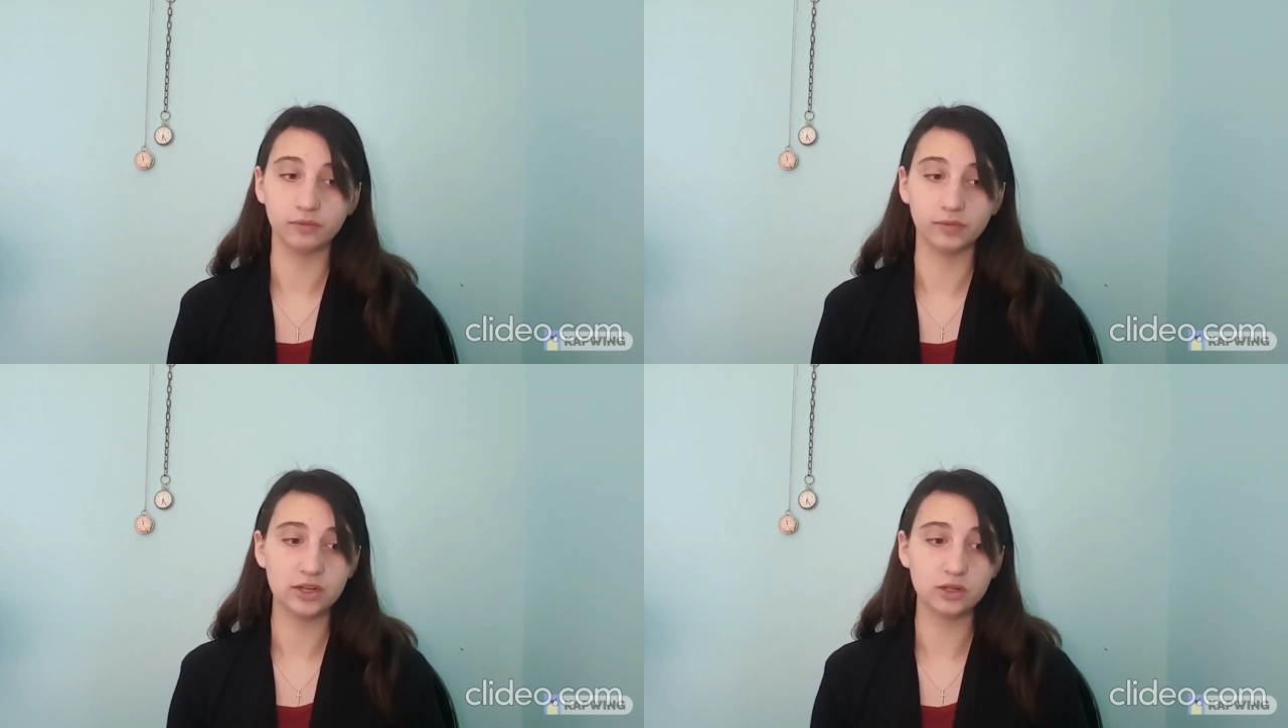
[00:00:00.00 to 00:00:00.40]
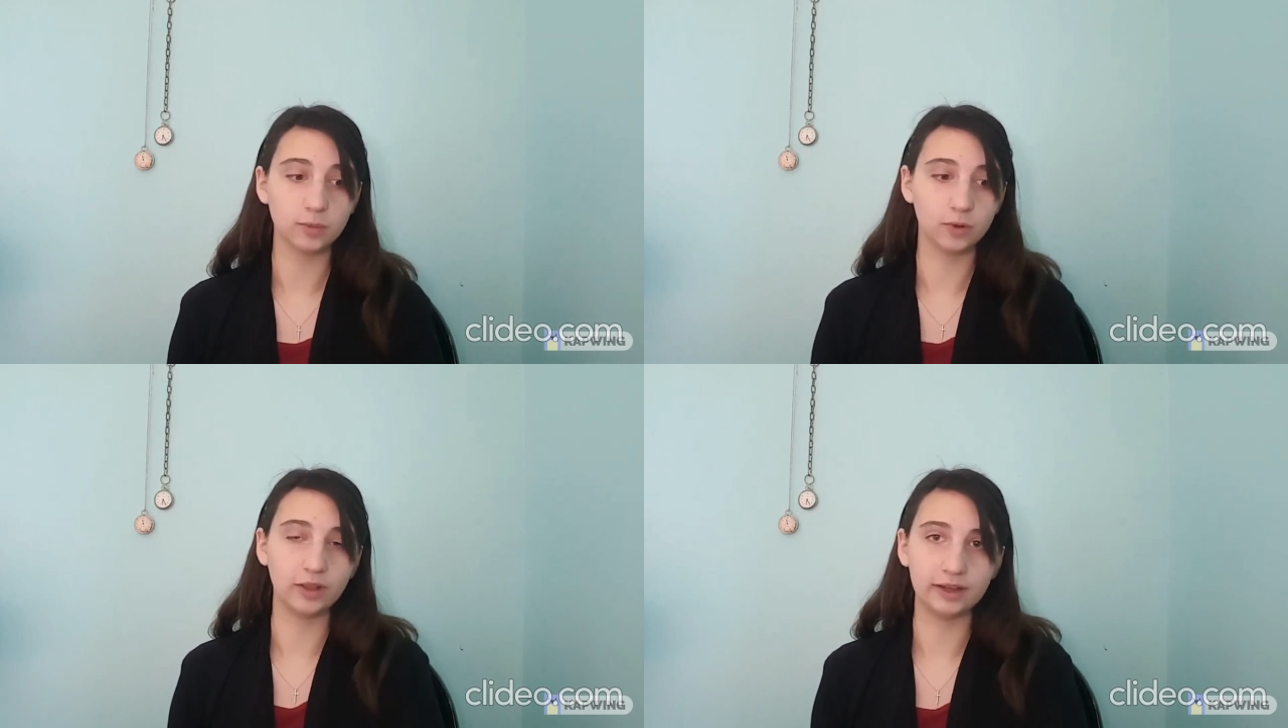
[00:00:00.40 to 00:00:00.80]

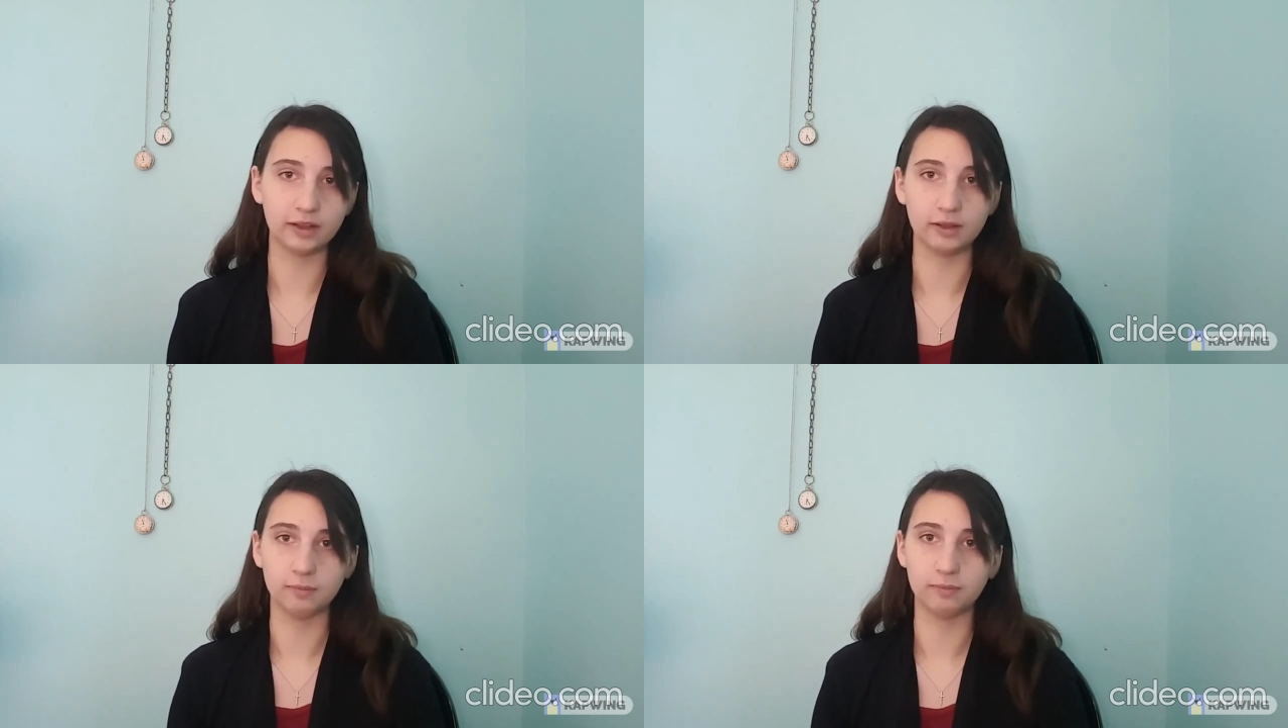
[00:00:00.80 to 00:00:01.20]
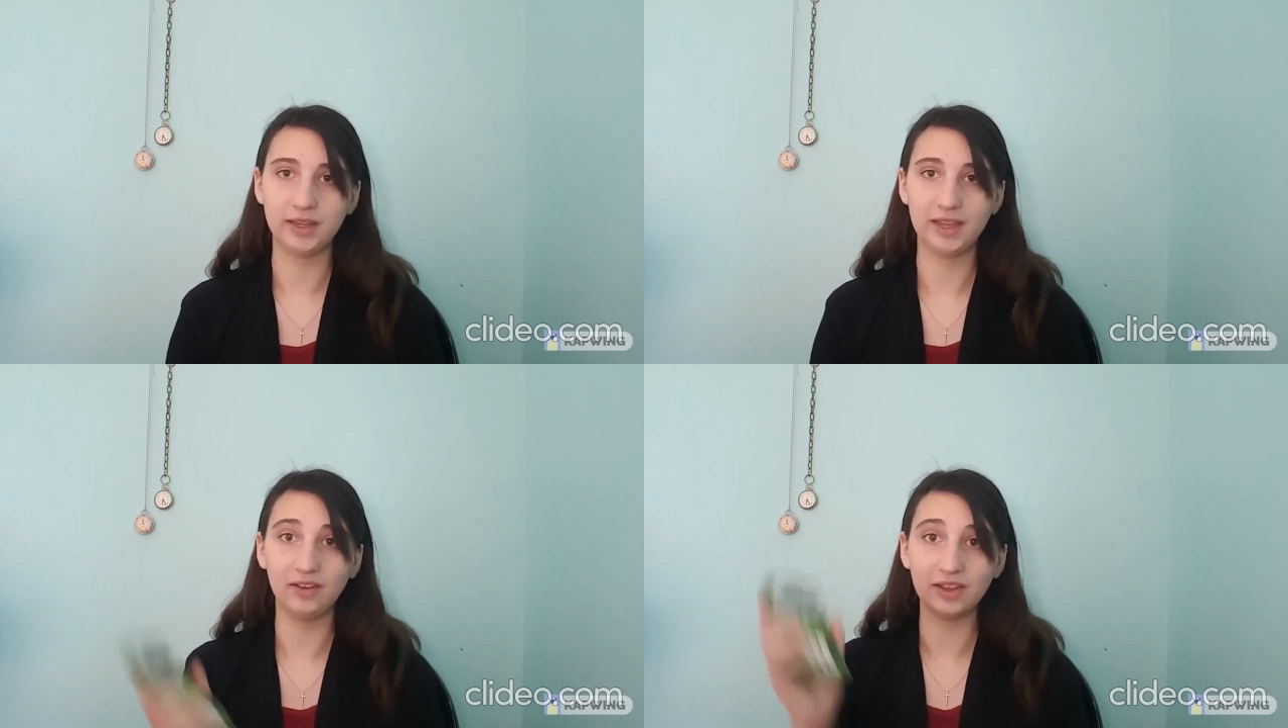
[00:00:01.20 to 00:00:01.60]
legible, like a
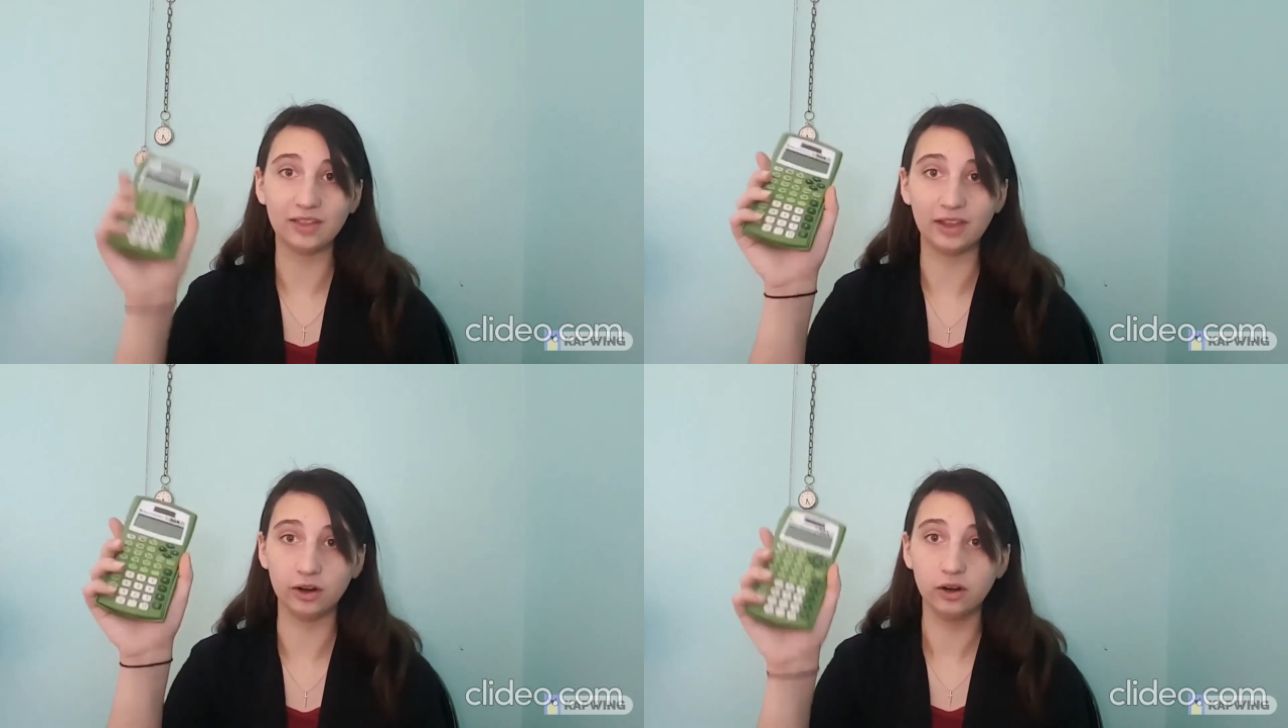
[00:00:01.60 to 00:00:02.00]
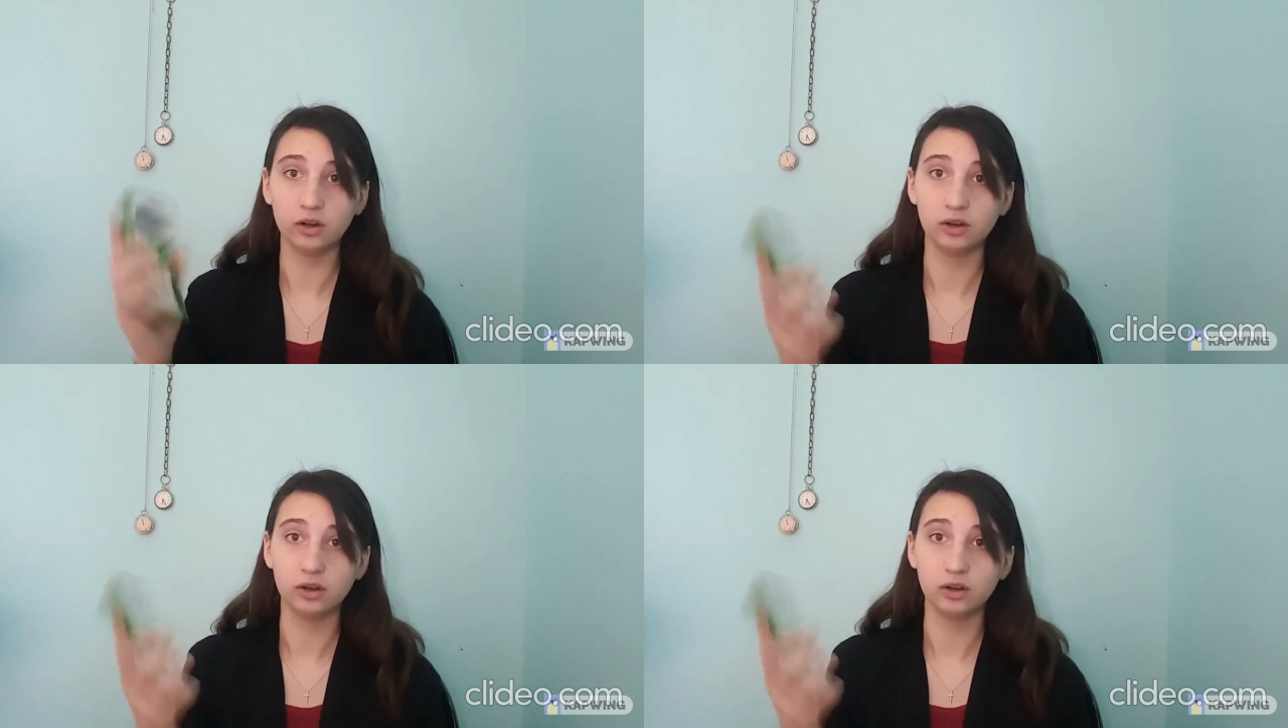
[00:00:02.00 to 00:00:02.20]
calculator